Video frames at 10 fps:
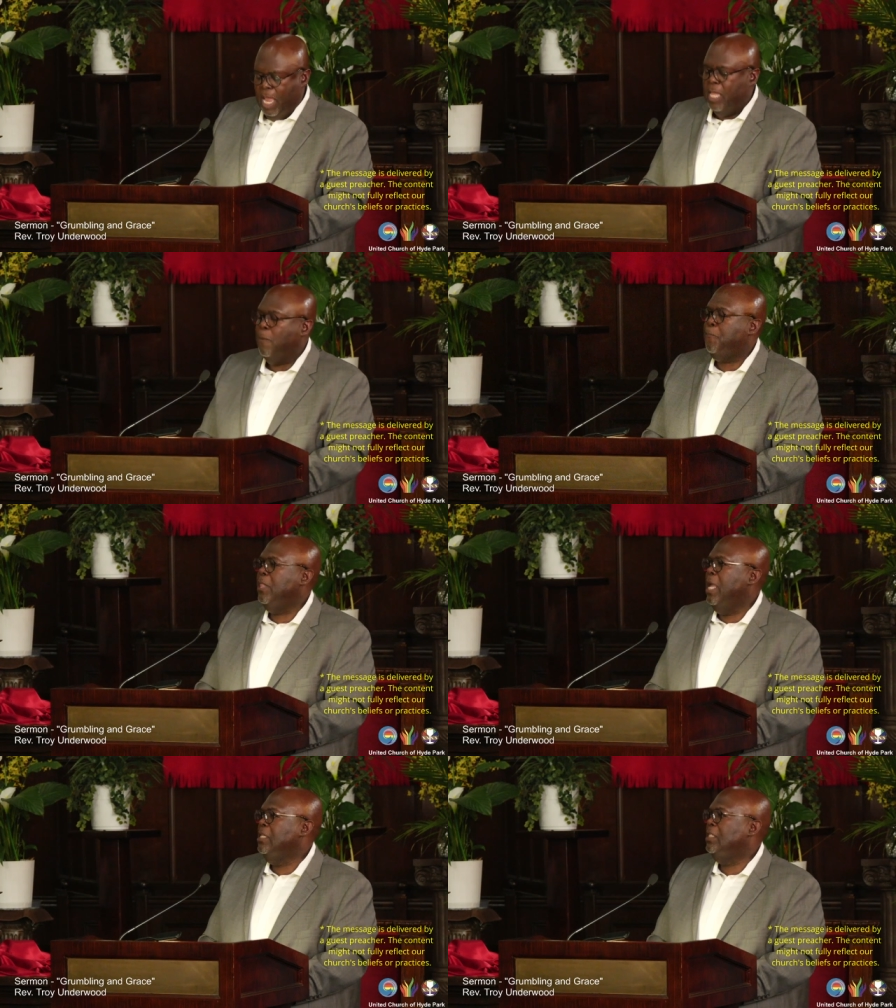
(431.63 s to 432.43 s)
and the
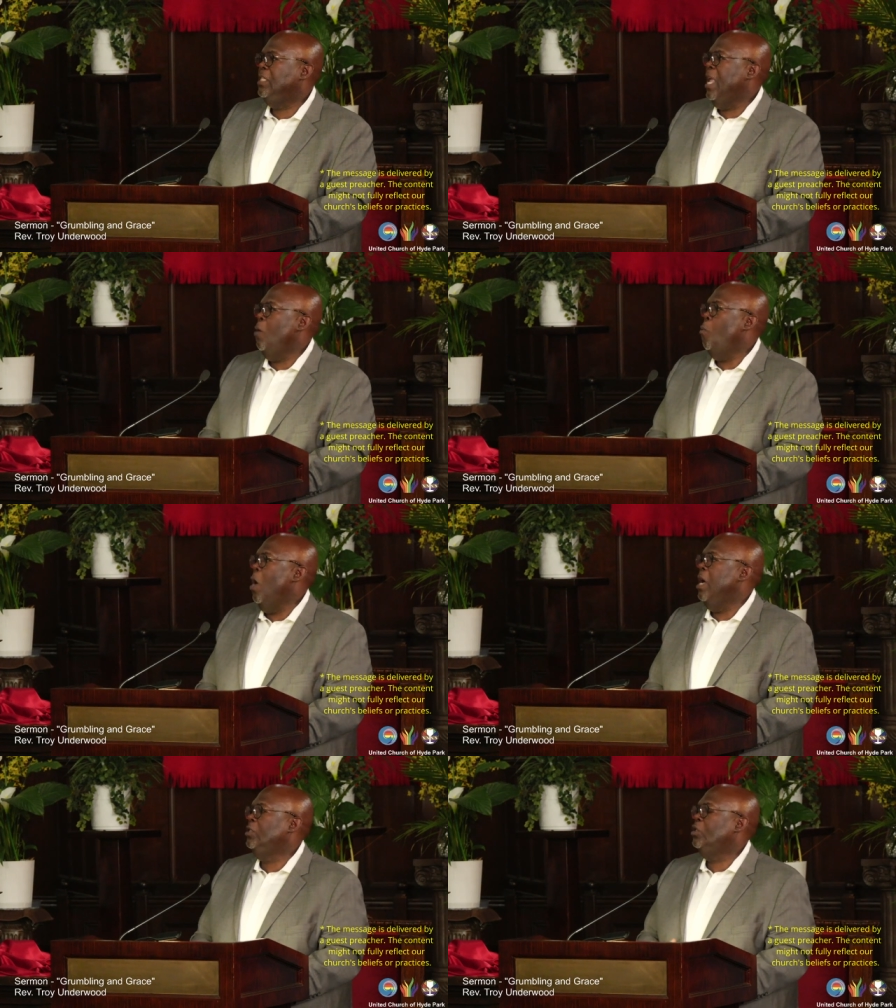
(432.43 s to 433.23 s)
place they
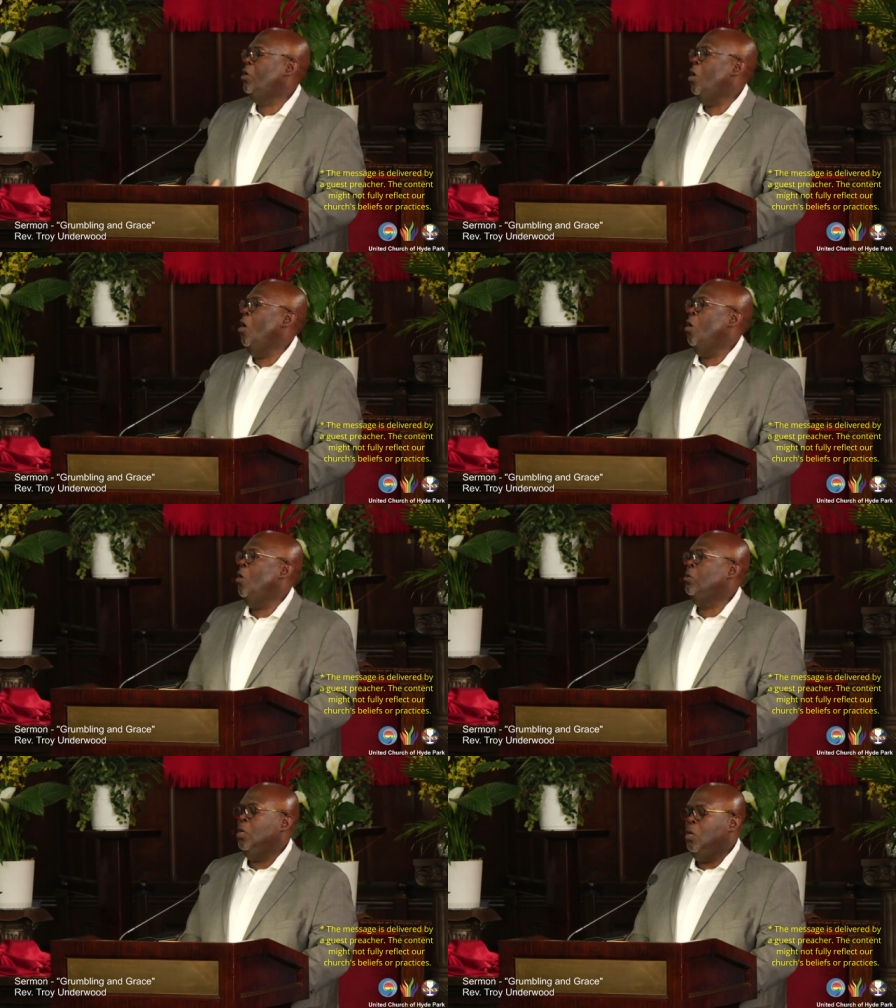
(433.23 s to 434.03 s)
once
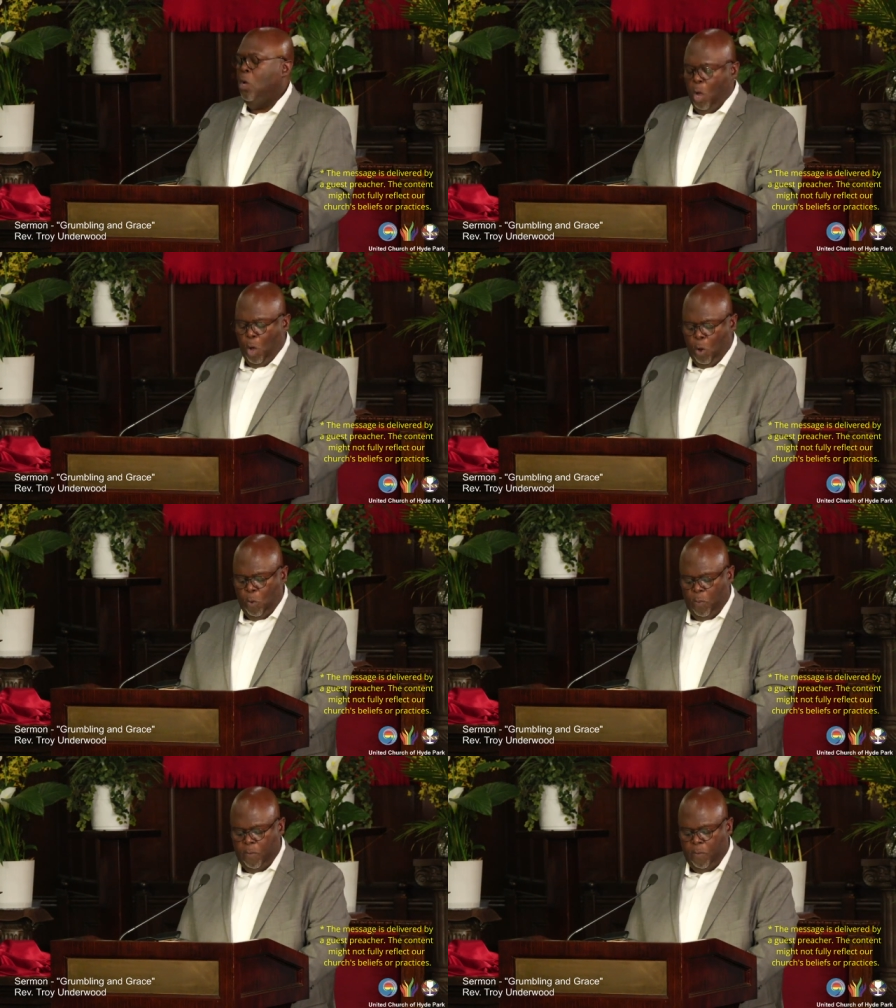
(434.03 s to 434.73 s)
called home.